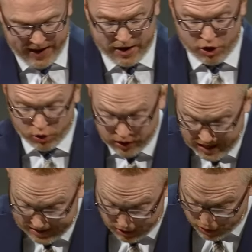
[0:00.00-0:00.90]
and are,
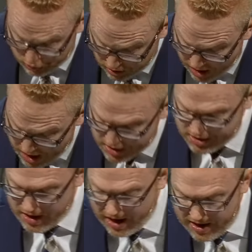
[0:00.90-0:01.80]
no, and are no
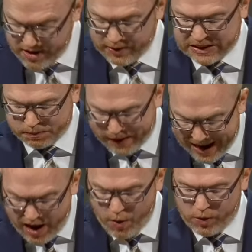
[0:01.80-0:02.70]
longer under its
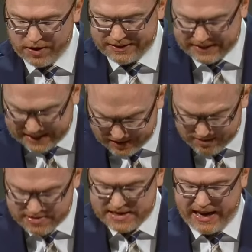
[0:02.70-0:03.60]
power,
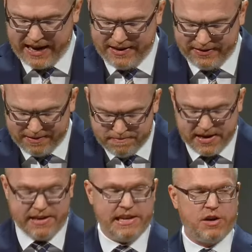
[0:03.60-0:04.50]
tyranny, and
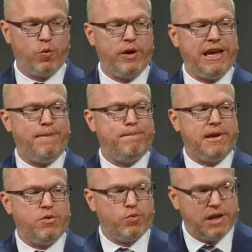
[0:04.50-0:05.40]
dominion. We have
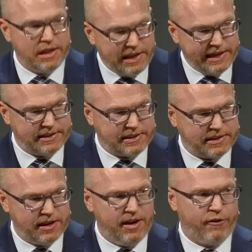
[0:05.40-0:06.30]
been
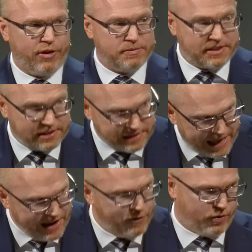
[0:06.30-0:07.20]
released from
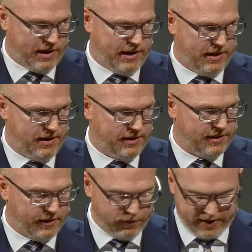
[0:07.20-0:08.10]
slavery
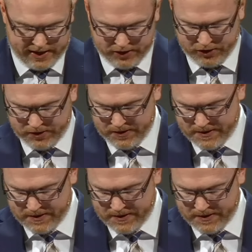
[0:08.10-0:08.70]
to the flesh.